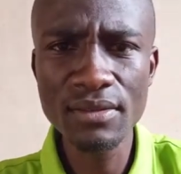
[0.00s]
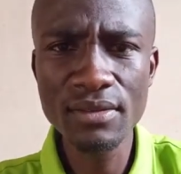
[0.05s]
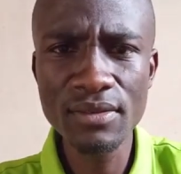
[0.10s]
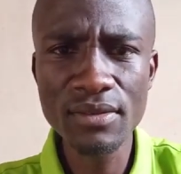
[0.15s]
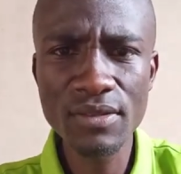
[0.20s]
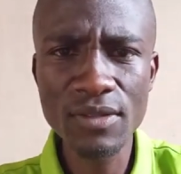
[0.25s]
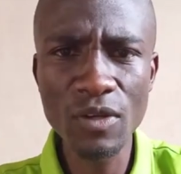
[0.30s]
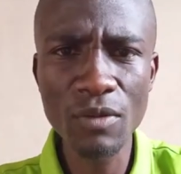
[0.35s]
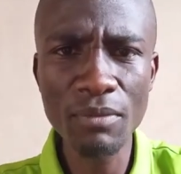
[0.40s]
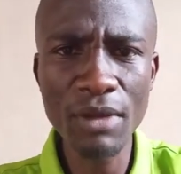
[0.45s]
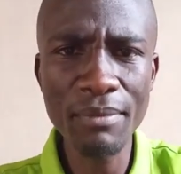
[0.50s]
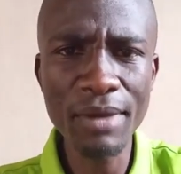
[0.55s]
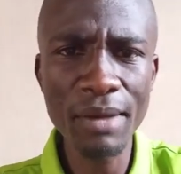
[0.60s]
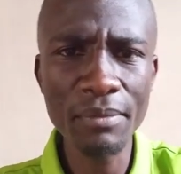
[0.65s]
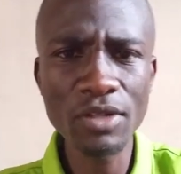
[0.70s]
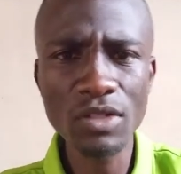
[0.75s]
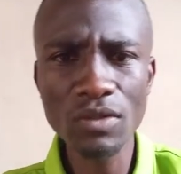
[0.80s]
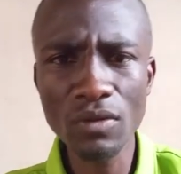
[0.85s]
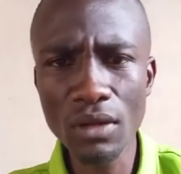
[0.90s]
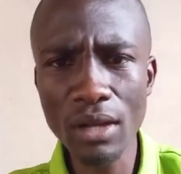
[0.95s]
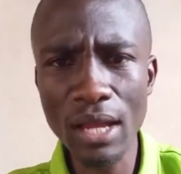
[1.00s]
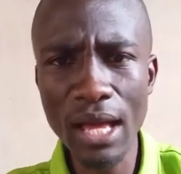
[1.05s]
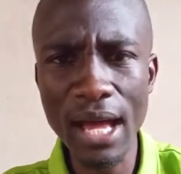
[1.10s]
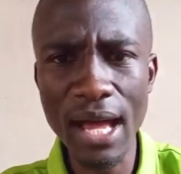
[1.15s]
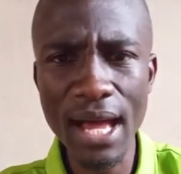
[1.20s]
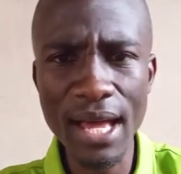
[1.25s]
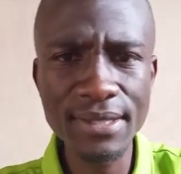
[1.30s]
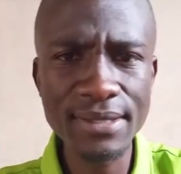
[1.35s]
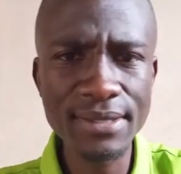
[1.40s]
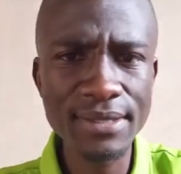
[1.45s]
So Mama
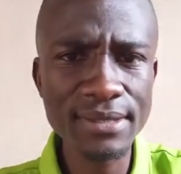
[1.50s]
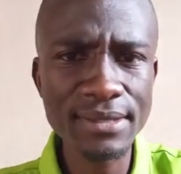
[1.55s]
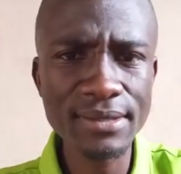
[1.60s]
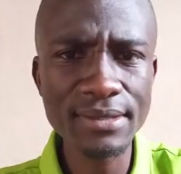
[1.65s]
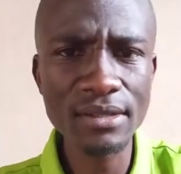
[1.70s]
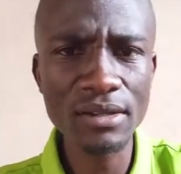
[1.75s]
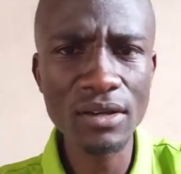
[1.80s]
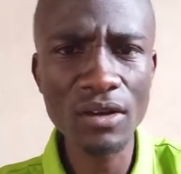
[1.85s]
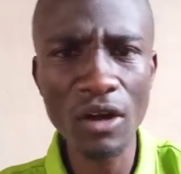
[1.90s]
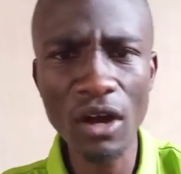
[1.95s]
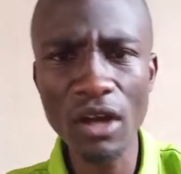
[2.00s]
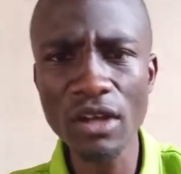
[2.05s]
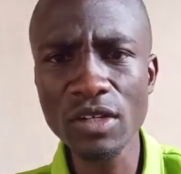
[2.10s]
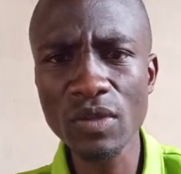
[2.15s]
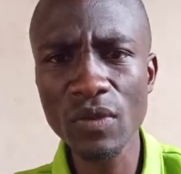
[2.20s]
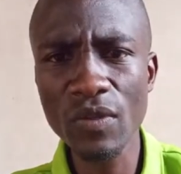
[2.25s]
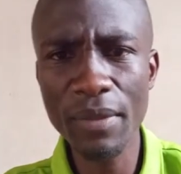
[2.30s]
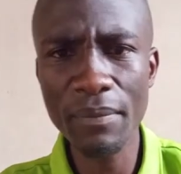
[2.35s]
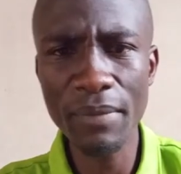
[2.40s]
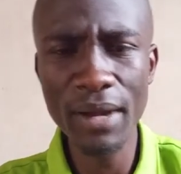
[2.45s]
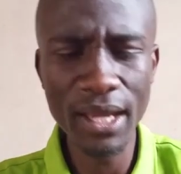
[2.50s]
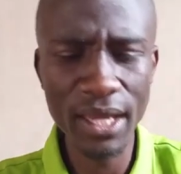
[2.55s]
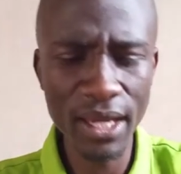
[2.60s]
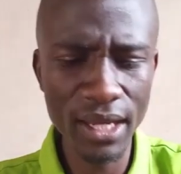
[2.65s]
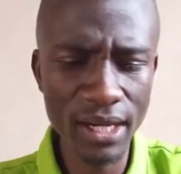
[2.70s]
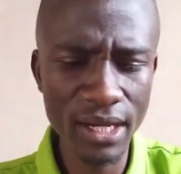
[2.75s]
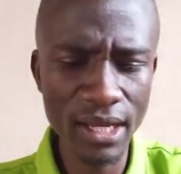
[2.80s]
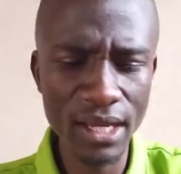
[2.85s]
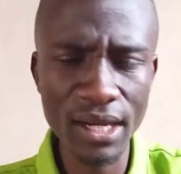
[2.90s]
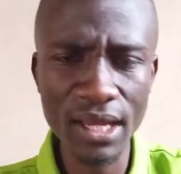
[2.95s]
Mtola has gone to the
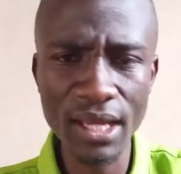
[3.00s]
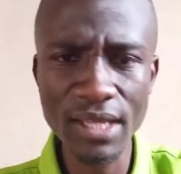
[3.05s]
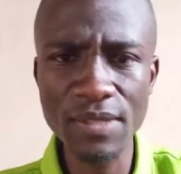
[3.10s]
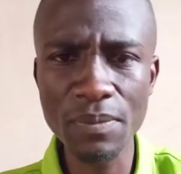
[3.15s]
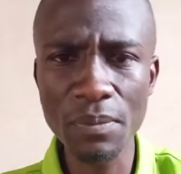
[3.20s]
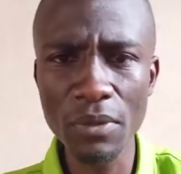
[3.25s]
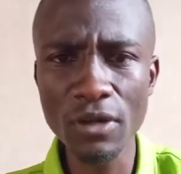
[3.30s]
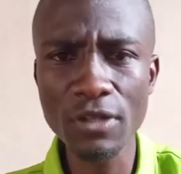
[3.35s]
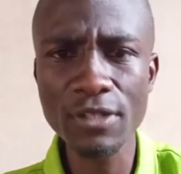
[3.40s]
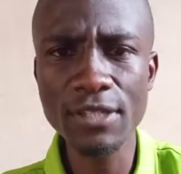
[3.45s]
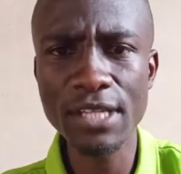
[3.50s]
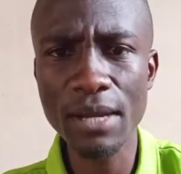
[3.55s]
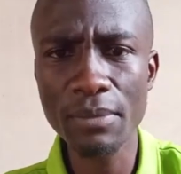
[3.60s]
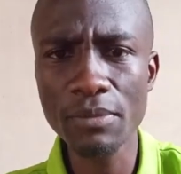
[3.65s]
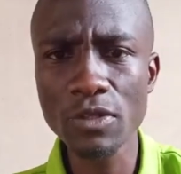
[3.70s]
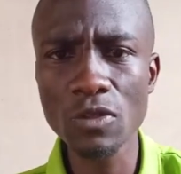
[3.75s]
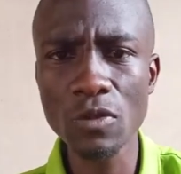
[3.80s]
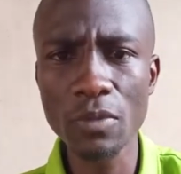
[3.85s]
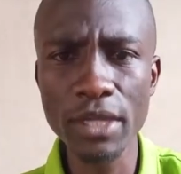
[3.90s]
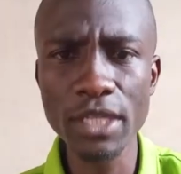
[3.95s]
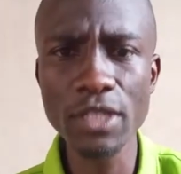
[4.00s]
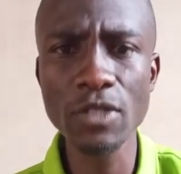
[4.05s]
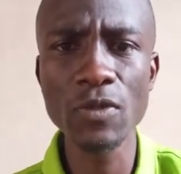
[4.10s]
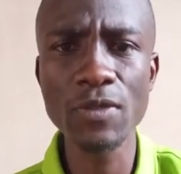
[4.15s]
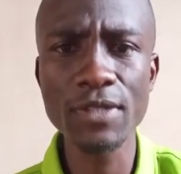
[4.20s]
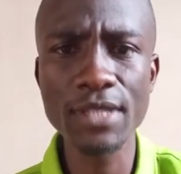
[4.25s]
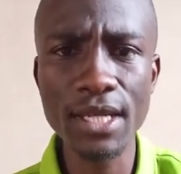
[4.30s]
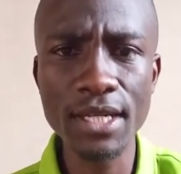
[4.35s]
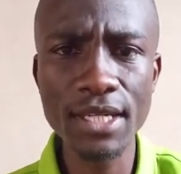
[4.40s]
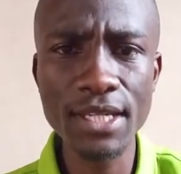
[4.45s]
market and has bought some
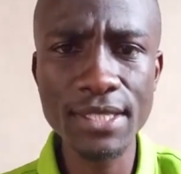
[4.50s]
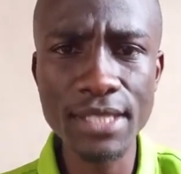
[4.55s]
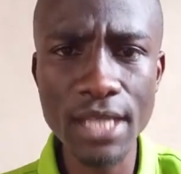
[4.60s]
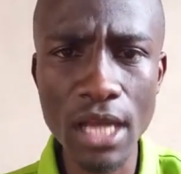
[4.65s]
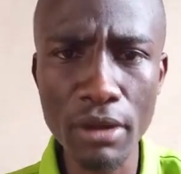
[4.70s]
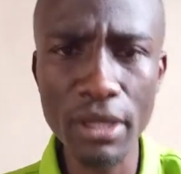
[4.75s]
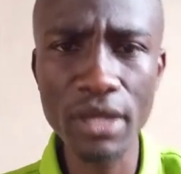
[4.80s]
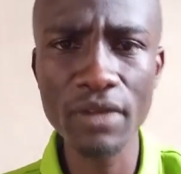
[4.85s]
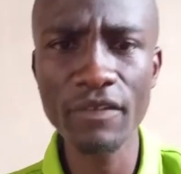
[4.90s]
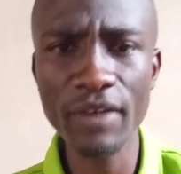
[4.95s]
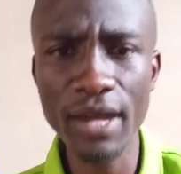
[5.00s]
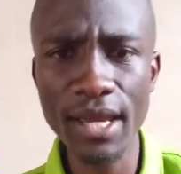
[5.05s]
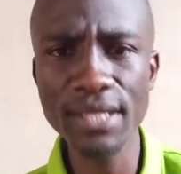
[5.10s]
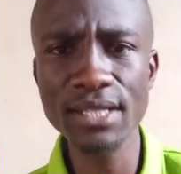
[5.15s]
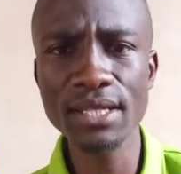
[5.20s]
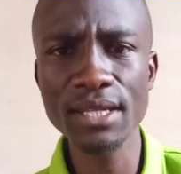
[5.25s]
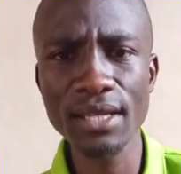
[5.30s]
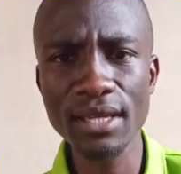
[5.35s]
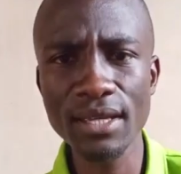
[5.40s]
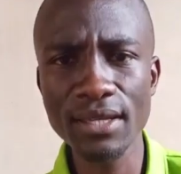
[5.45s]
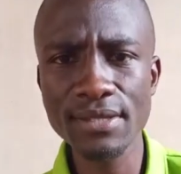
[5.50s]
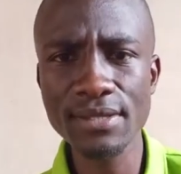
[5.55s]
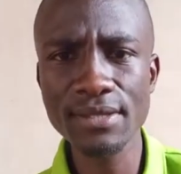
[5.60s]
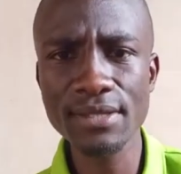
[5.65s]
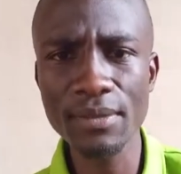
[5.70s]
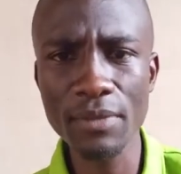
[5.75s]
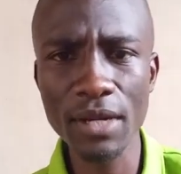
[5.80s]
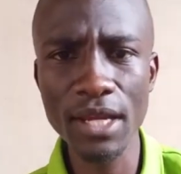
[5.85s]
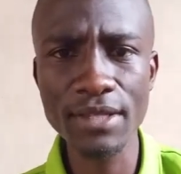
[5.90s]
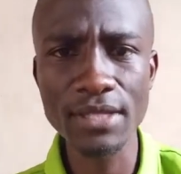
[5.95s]
tomatoes and is now inviting his
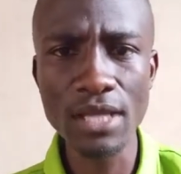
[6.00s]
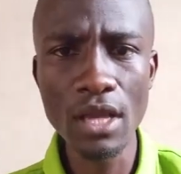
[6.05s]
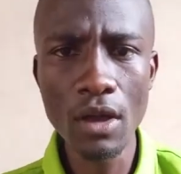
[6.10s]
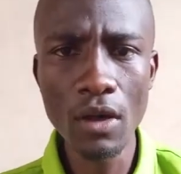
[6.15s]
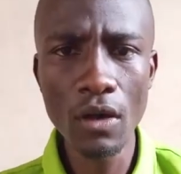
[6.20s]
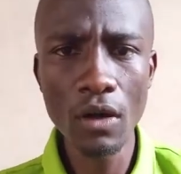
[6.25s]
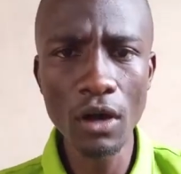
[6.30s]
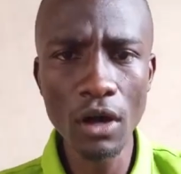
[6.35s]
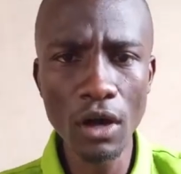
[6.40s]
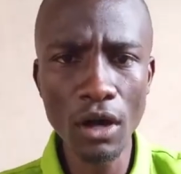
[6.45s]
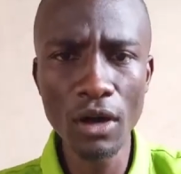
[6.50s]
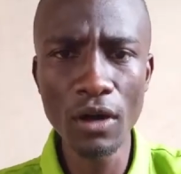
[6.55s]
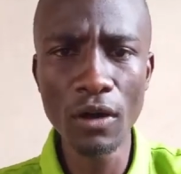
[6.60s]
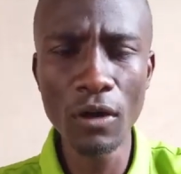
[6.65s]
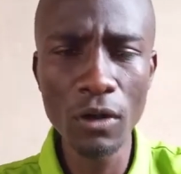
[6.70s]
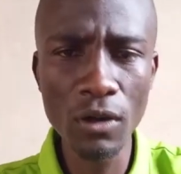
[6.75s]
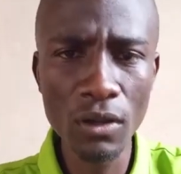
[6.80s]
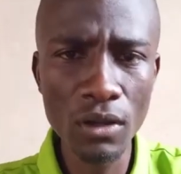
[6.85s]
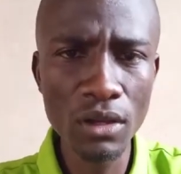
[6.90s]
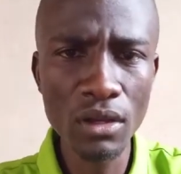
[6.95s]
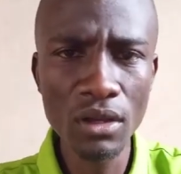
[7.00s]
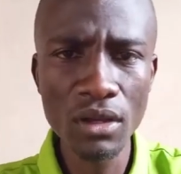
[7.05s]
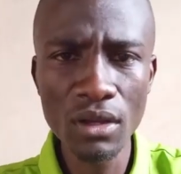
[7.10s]
siblings. Oh,